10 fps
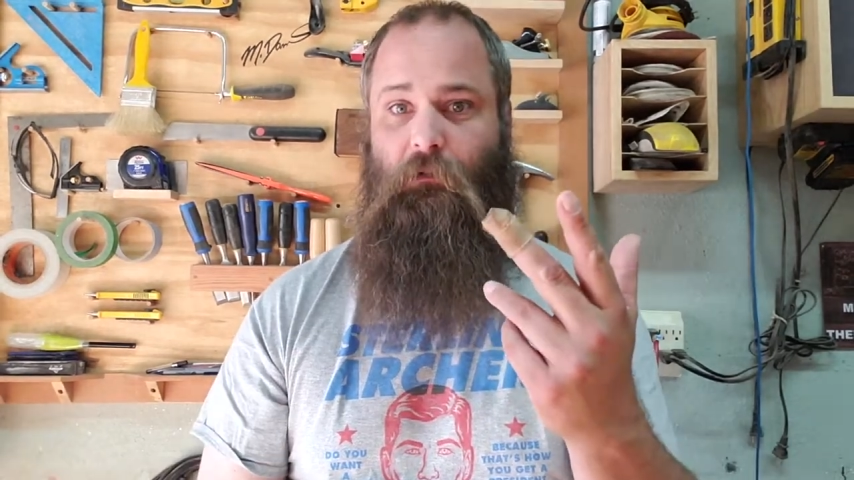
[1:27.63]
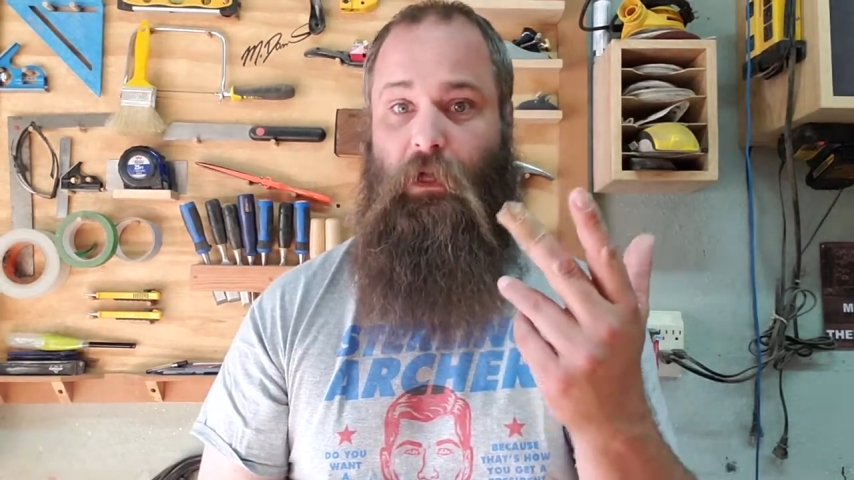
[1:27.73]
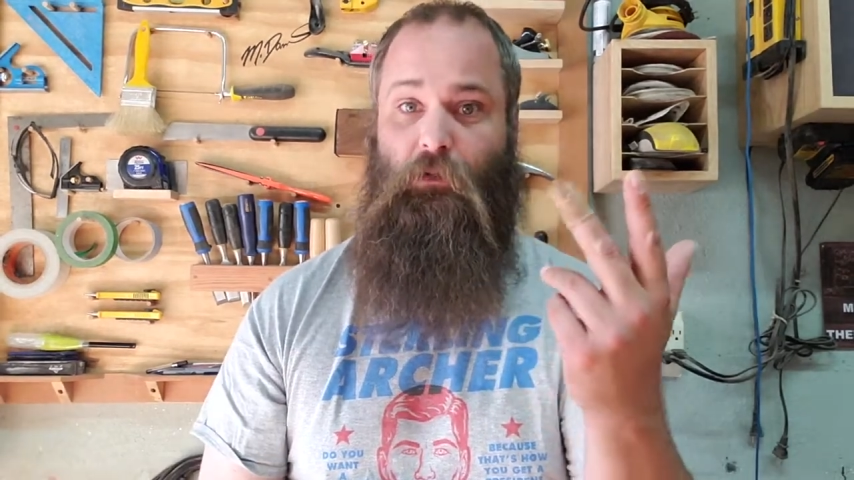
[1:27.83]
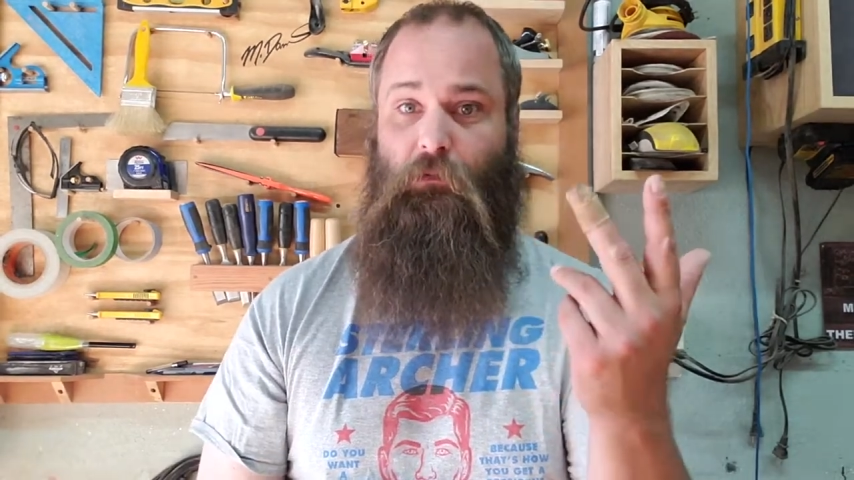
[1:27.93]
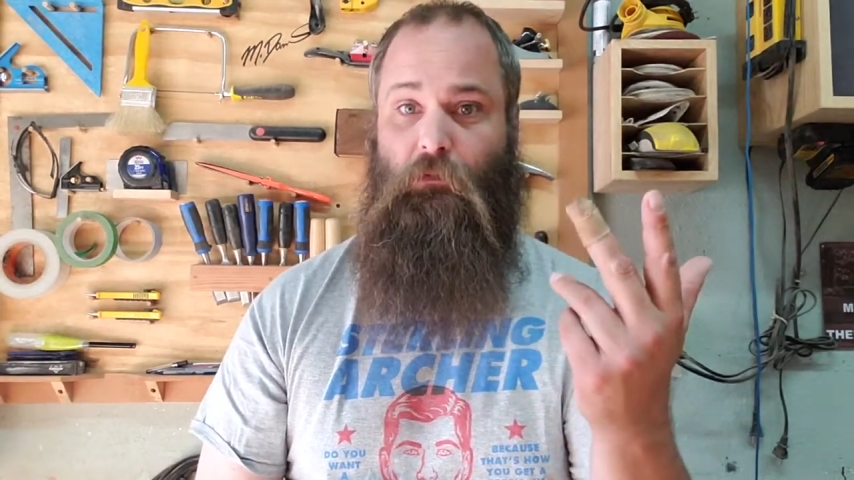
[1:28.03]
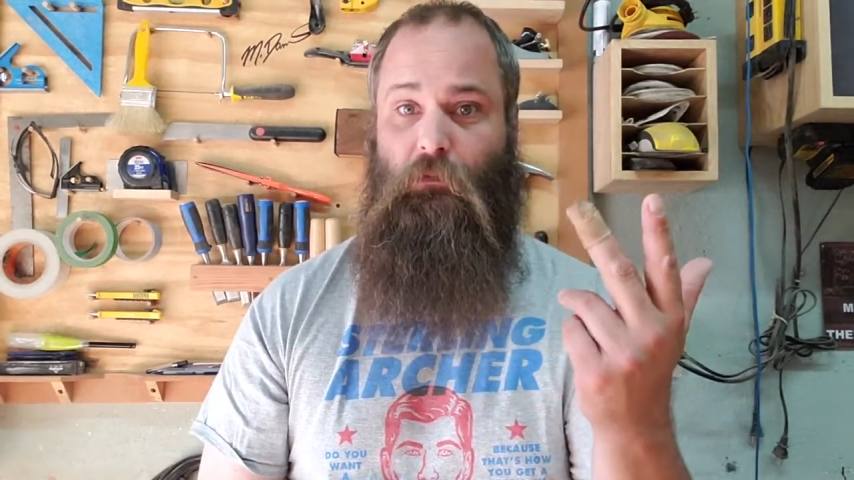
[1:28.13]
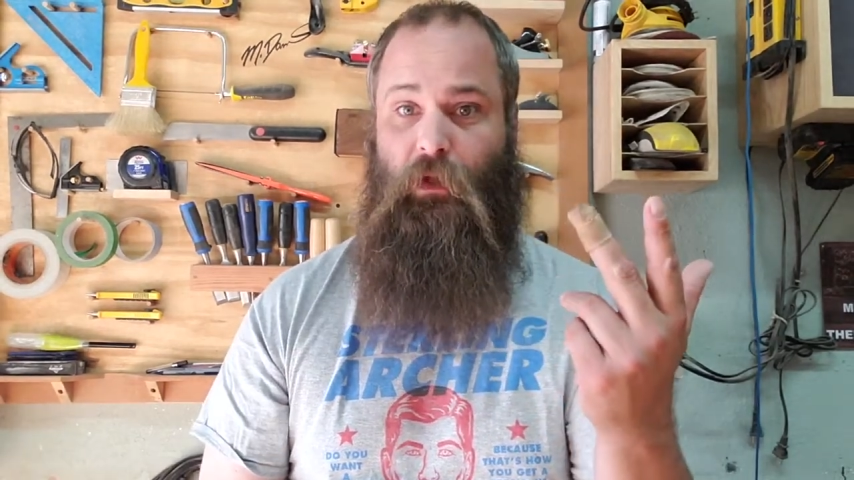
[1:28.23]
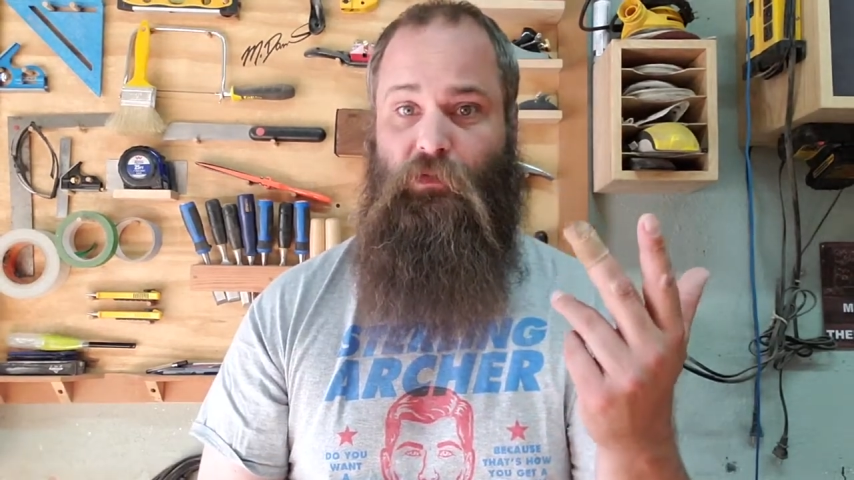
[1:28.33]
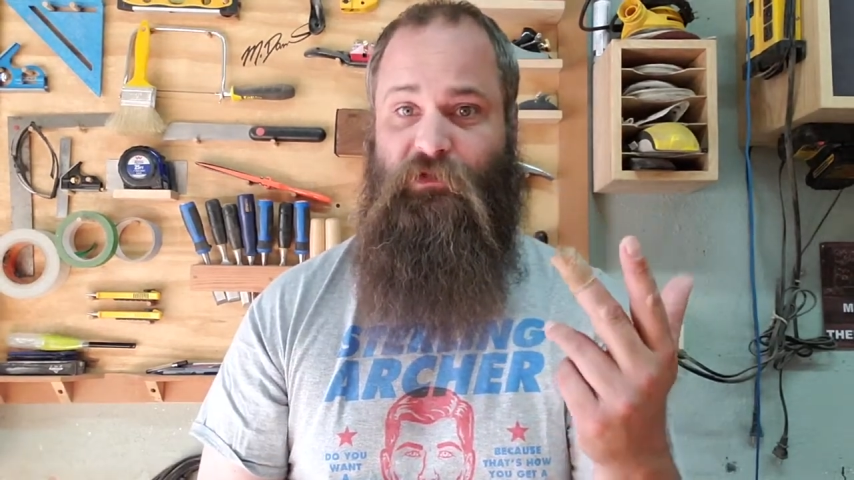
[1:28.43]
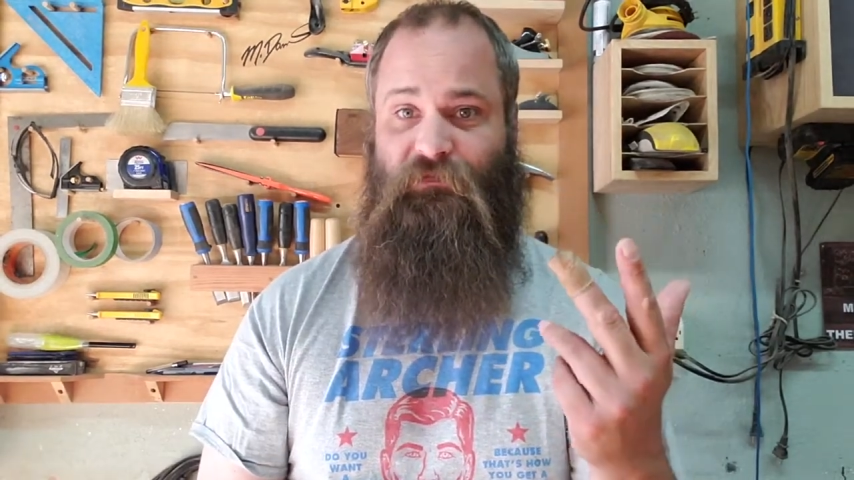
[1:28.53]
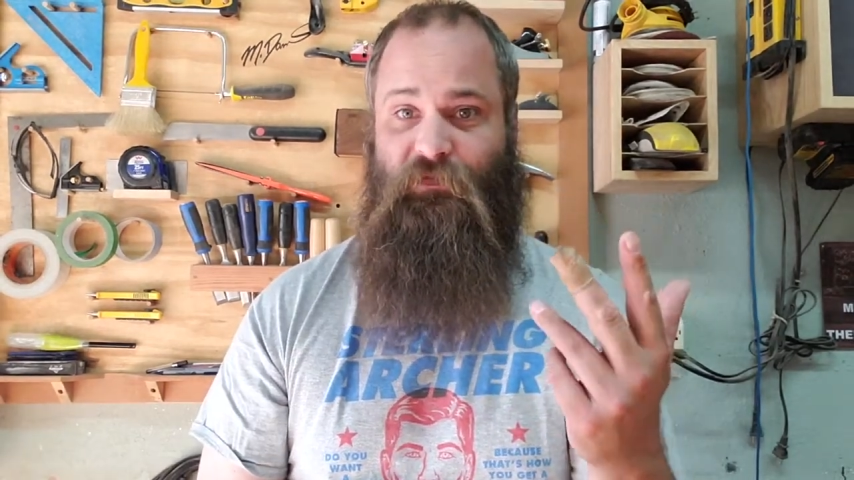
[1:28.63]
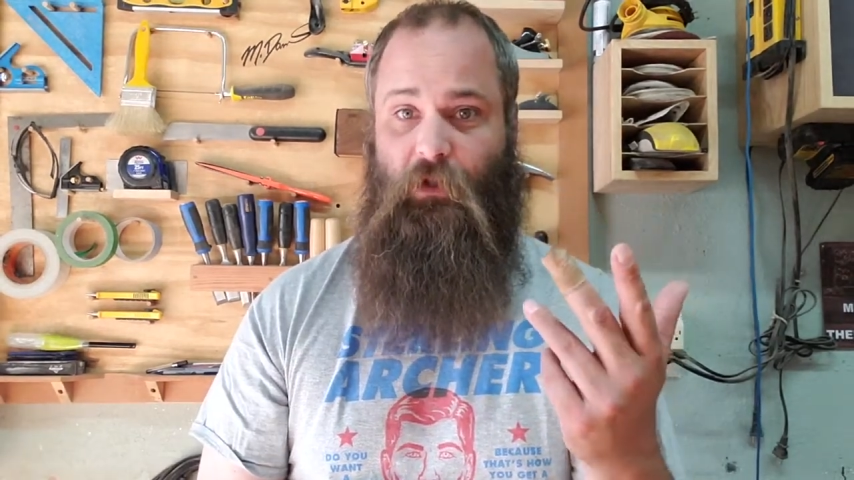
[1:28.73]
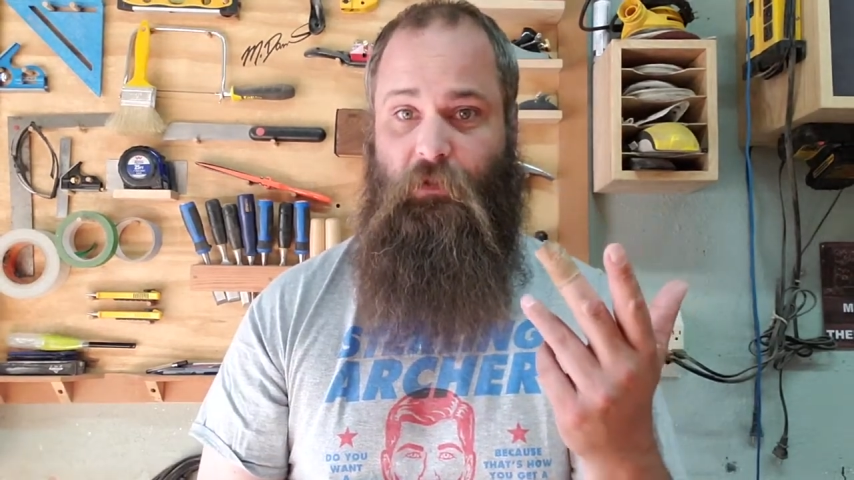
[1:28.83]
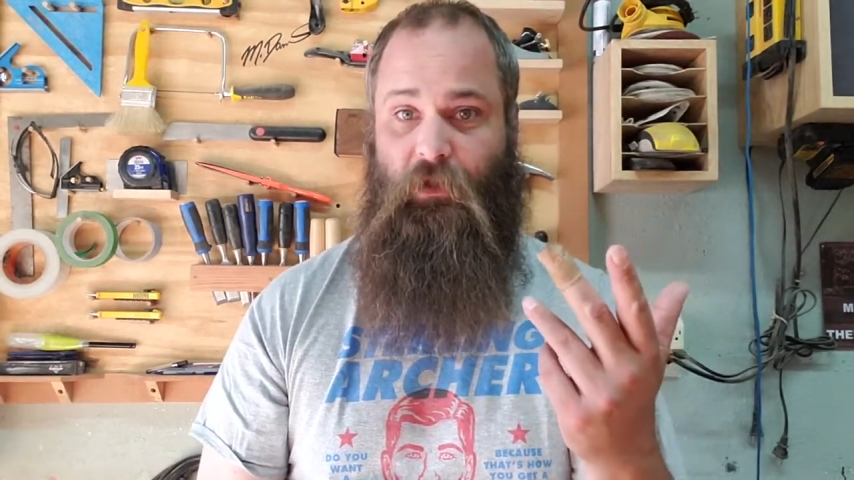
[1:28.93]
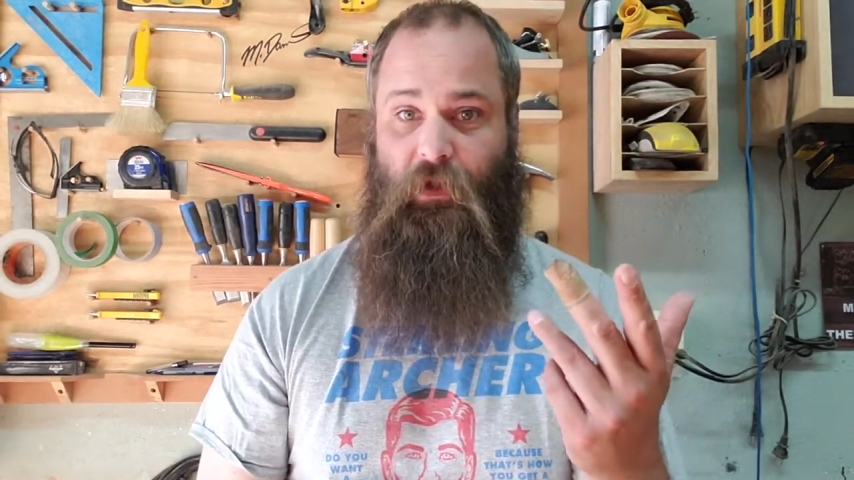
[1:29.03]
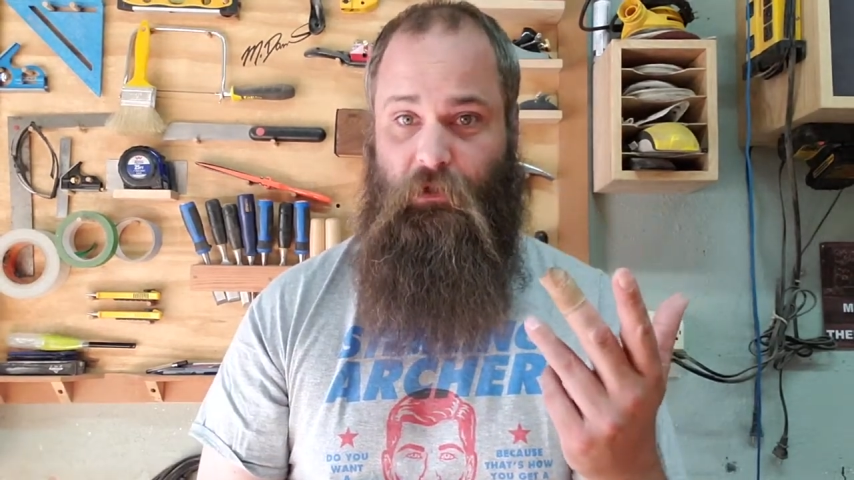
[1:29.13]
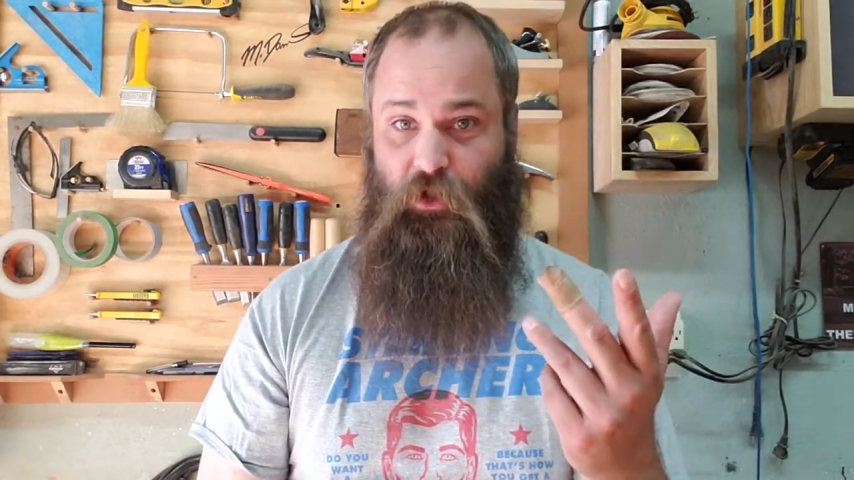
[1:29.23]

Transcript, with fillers: That that was a fun thing